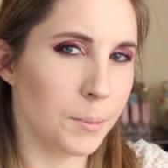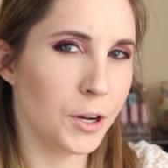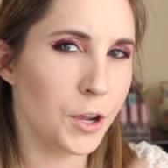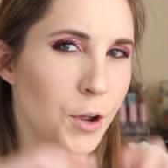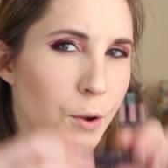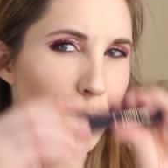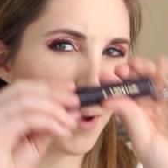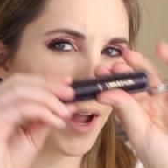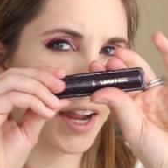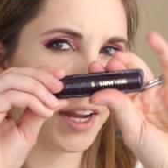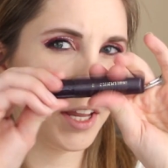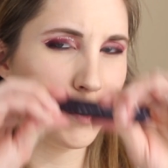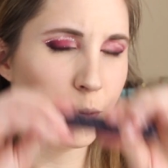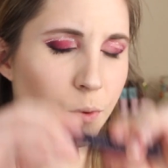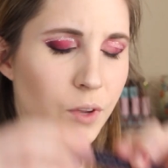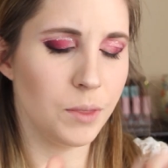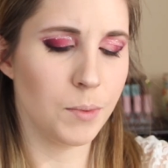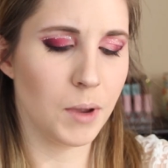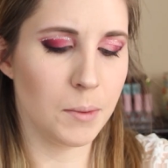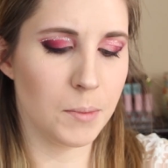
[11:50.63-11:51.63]
I'm gonna go back in
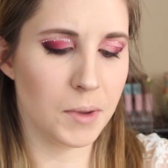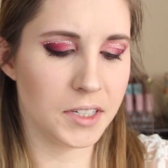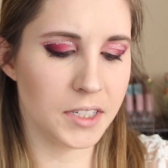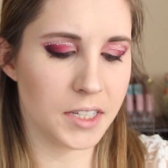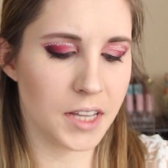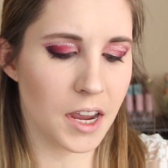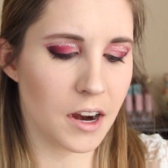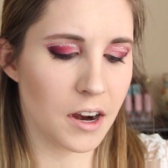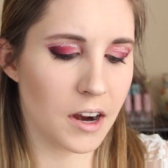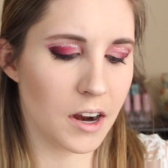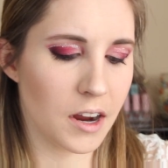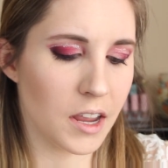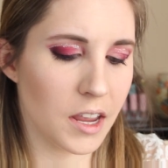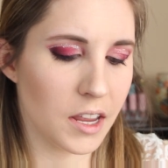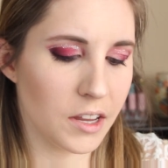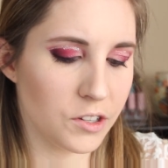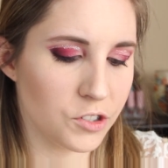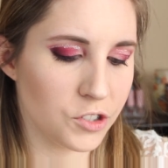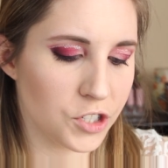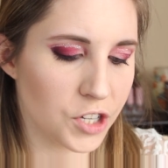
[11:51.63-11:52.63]
with my mascara
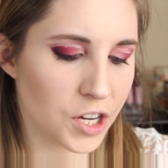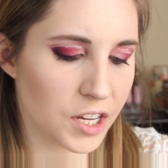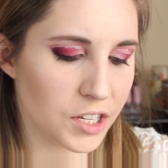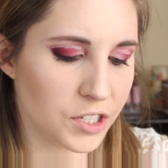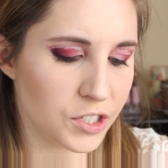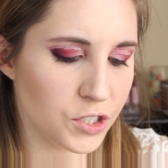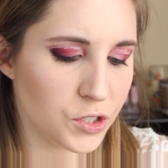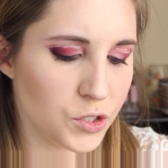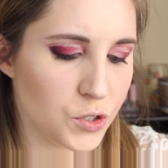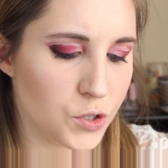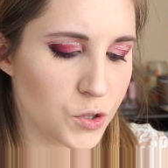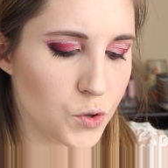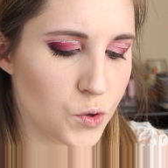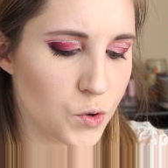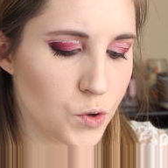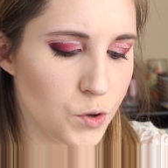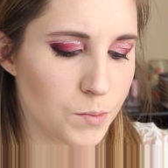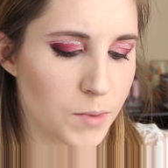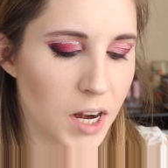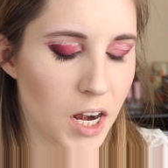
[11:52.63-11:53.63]
and just
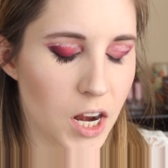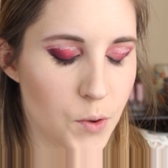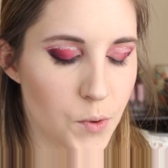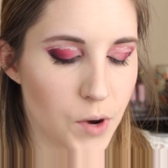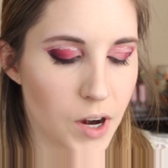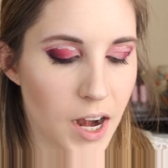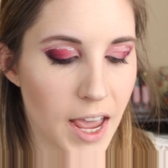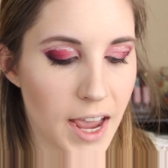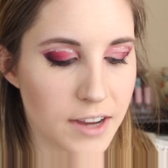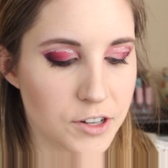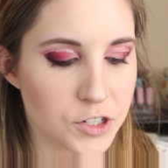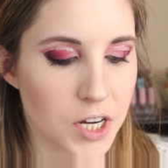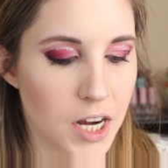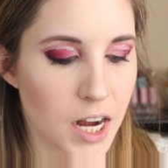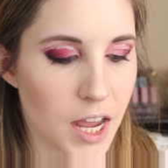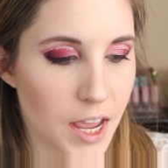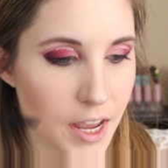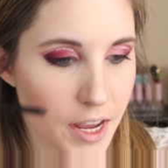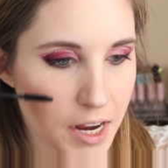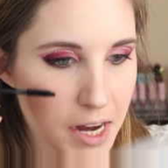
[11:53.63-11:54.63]
do my lower lash
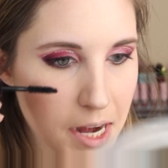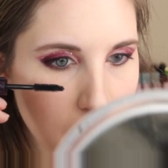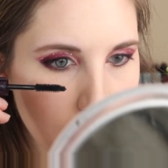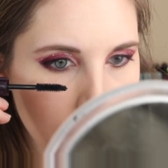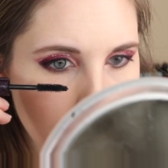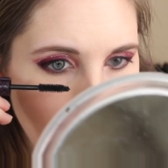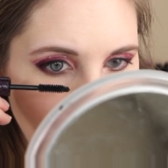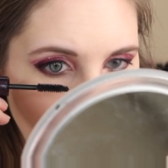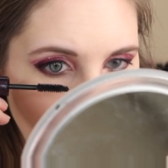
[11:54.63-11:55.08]
line.